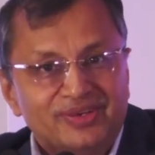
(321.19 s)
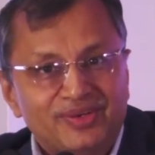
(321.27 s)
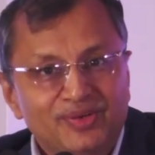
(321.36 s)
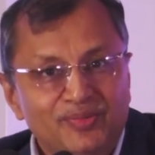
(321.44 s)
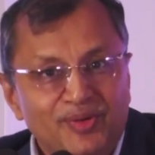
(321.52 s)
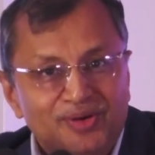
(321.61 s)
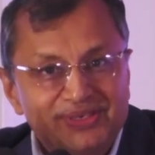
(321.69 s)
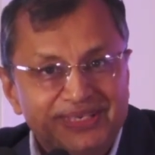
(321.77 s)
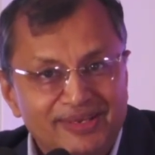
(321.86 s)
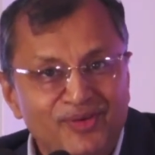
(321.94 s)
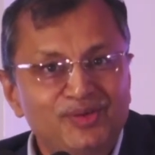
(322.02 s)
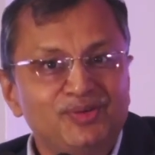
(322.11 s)
No, boss,
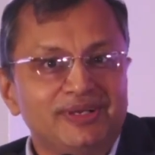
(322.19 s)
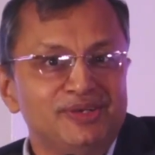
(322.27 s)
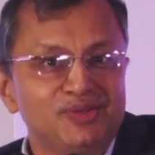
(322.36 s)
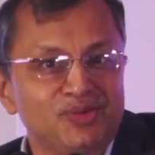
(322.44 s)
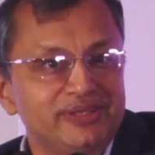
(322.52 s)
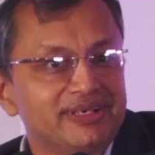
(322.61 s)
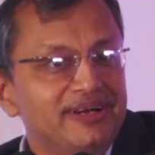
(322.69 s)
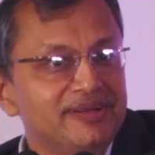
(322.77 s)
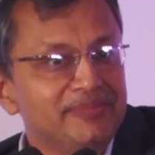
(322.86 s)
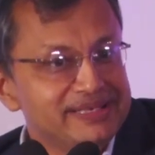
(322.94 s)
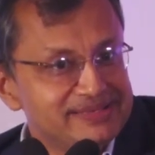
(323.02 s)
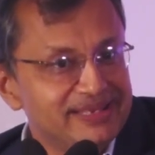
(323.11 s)
I want to control the car
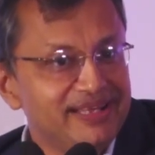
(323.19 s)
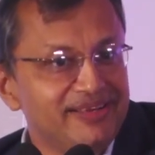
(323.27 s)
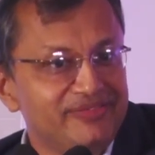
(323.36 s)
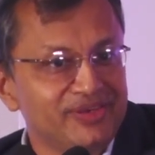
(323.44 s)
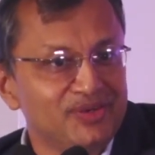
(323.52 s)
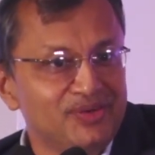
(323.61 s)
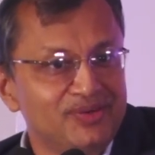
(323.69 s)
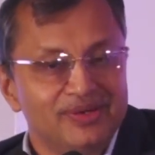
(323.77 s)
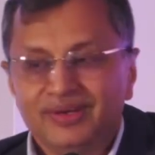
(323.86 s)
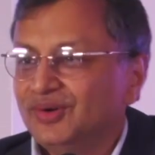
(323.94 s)
myself, you know.